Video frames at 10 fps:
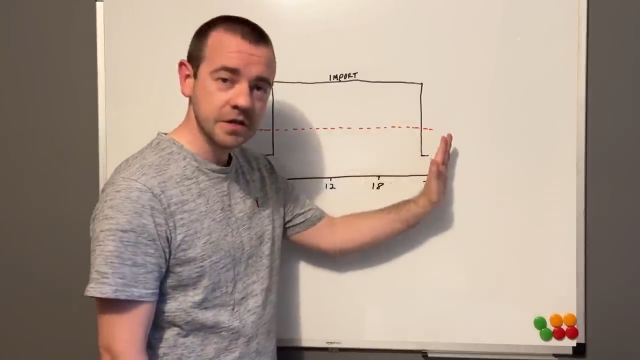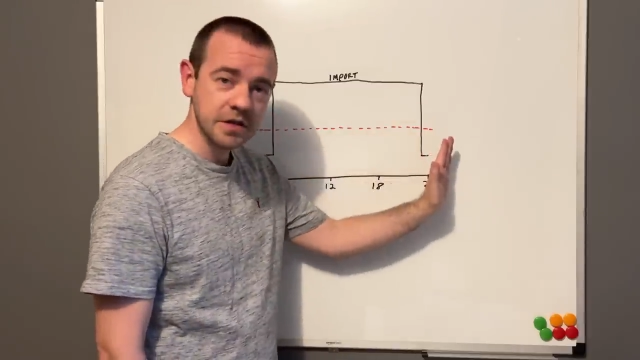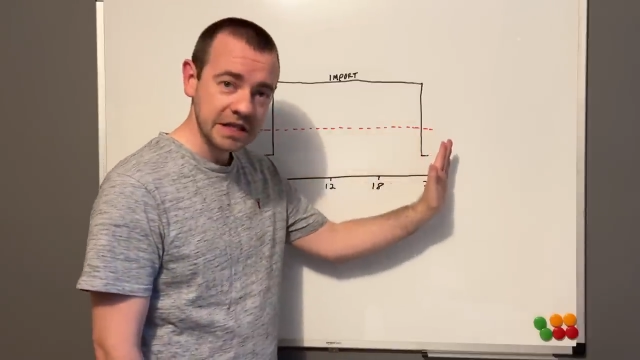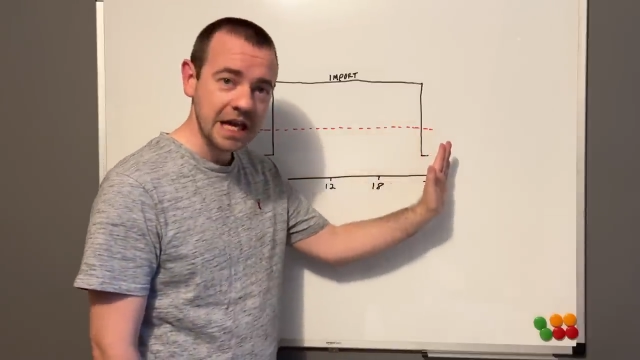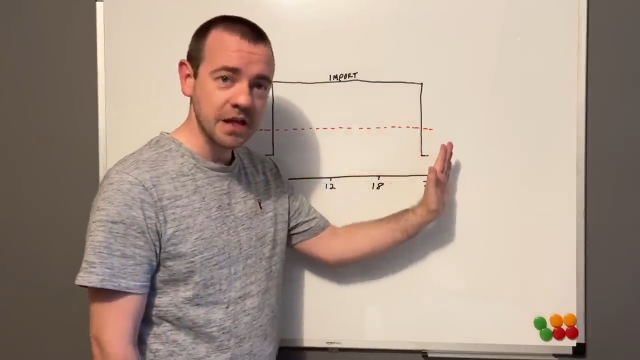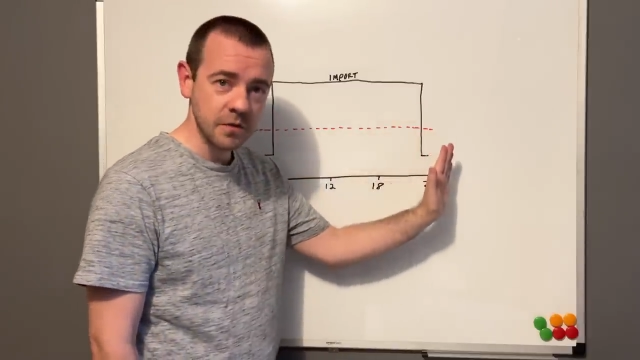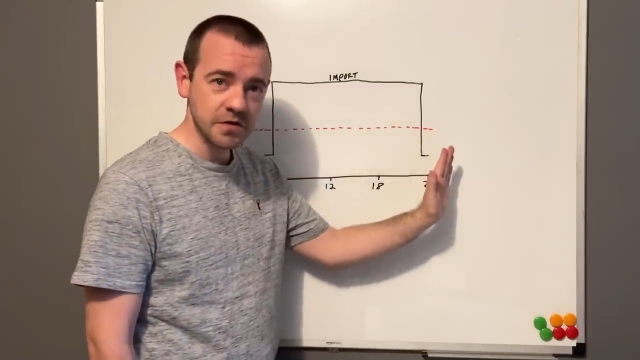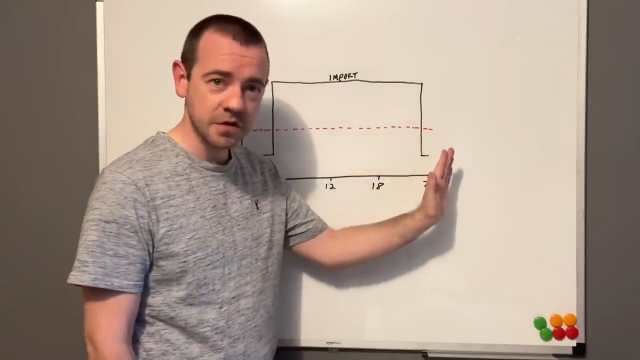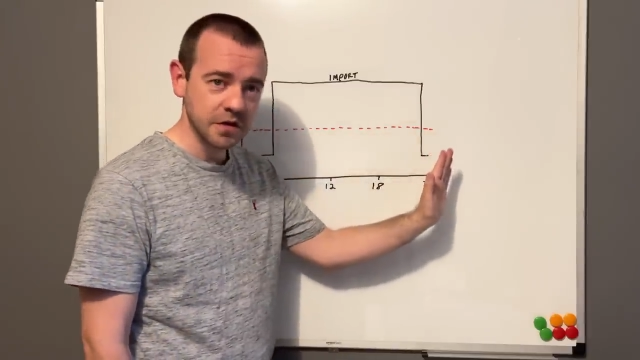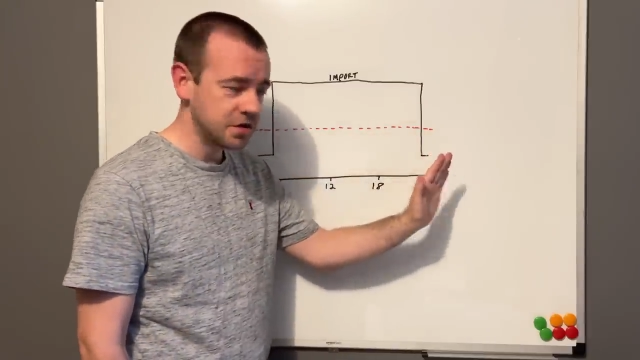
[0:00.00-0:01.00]
to get you
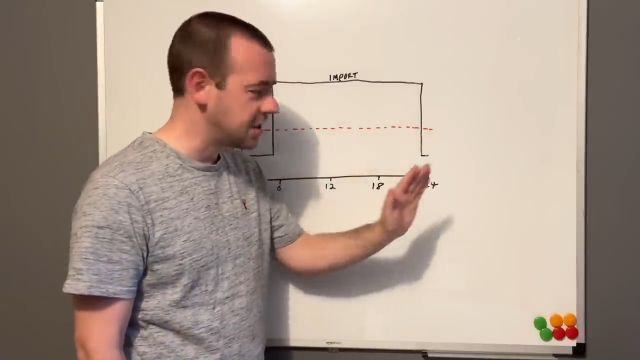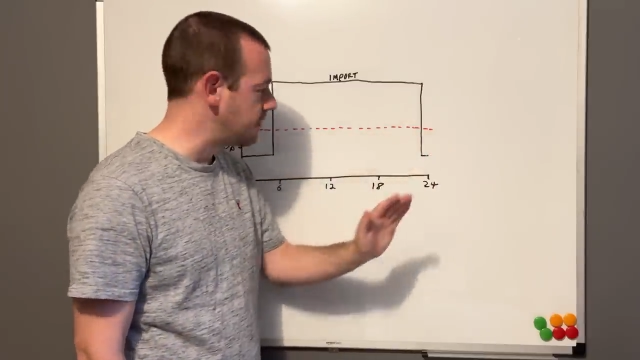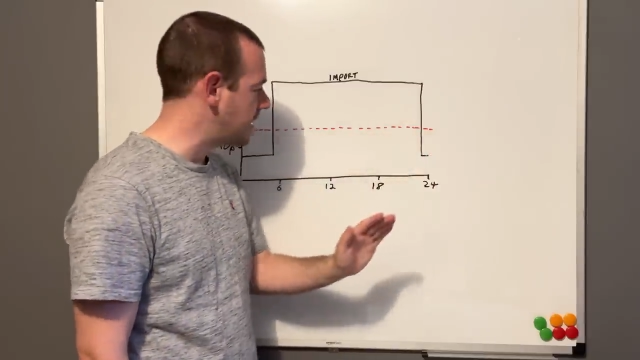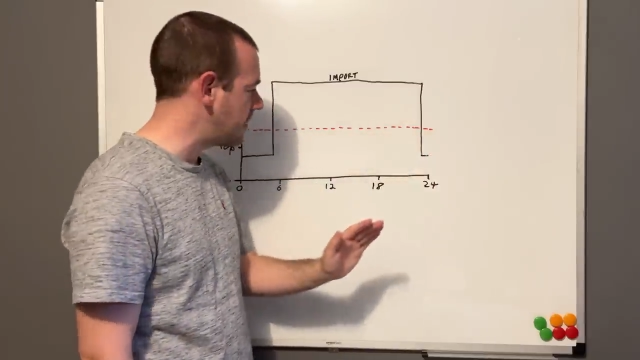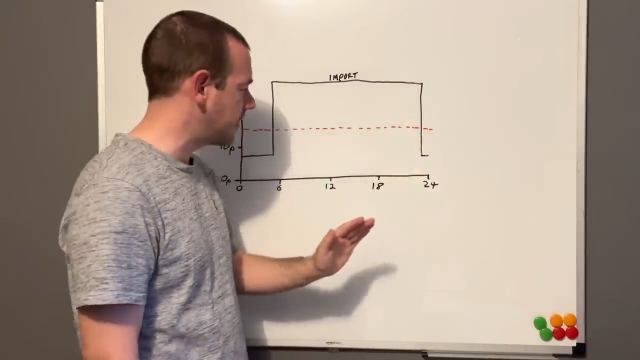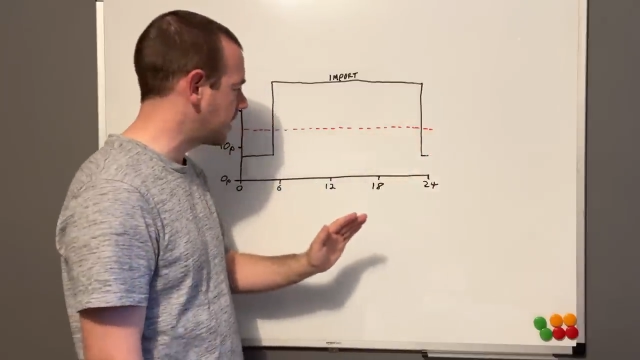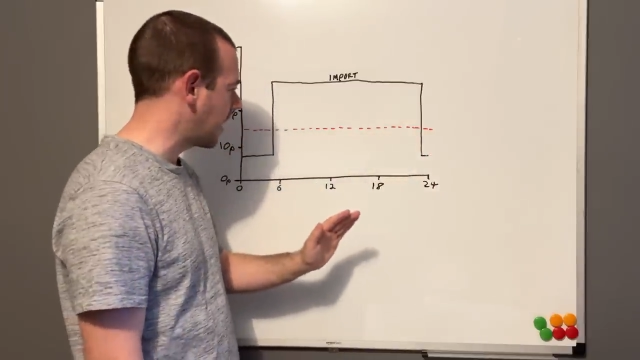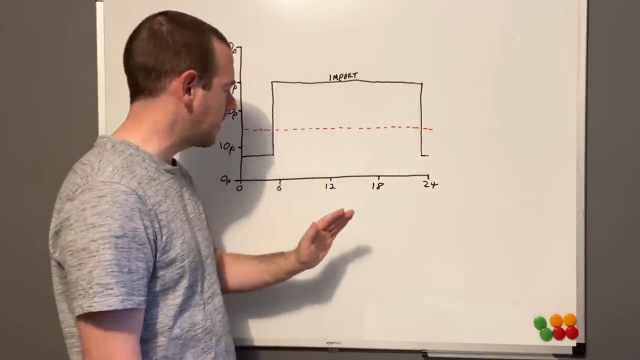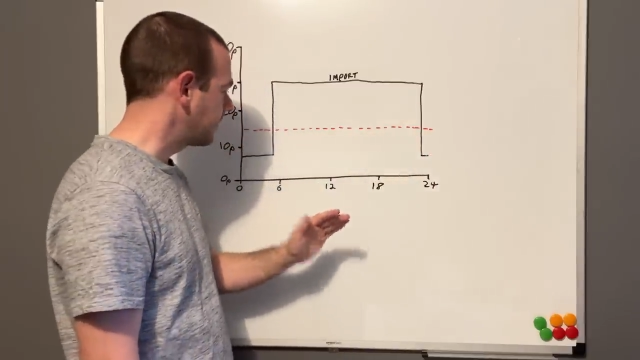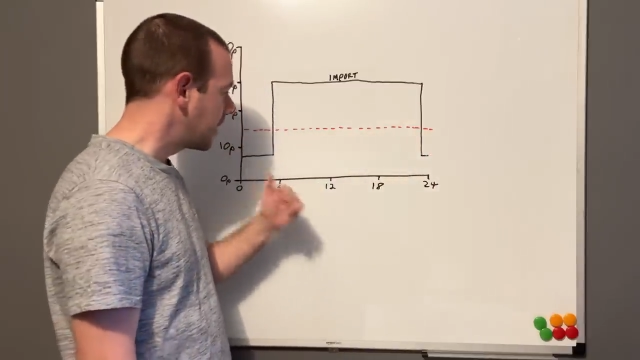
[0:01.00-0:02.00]
until the cheap period again.